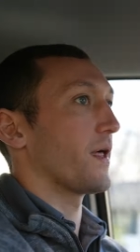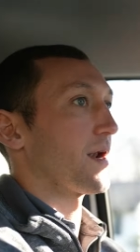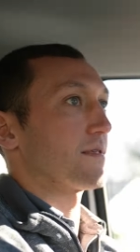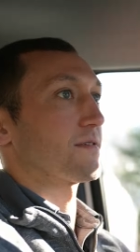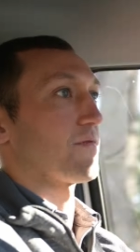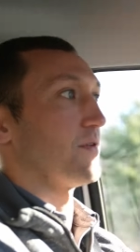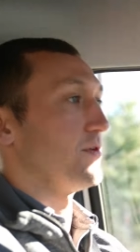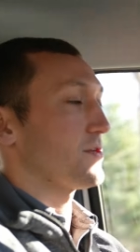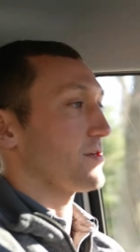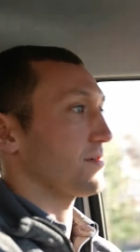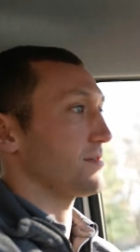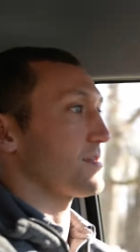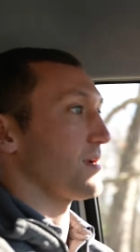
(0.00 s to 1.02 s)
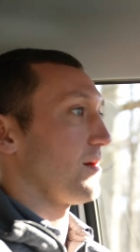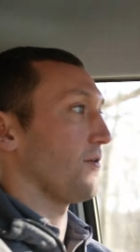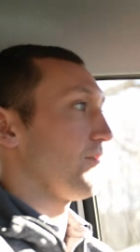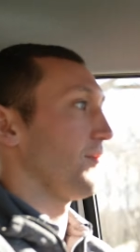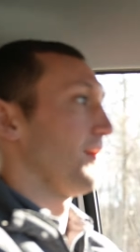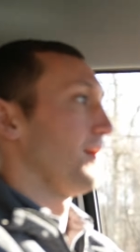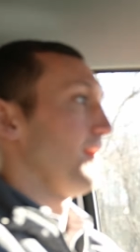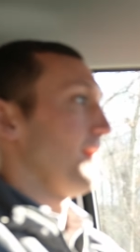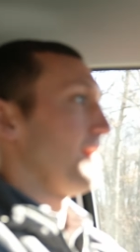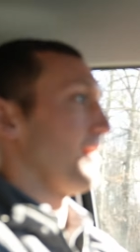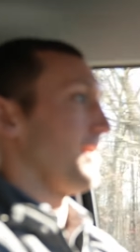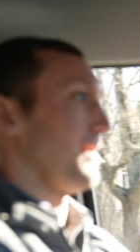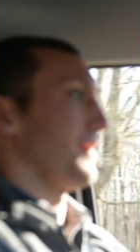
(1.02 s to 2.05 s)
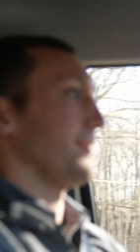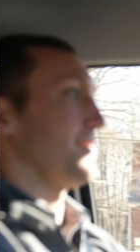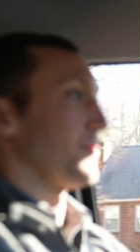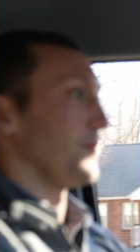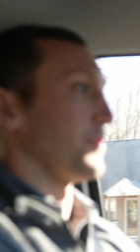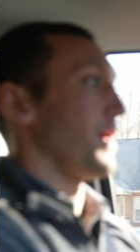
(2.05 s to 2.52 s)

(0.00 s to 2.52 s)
that it's the future. So, uh, you know, a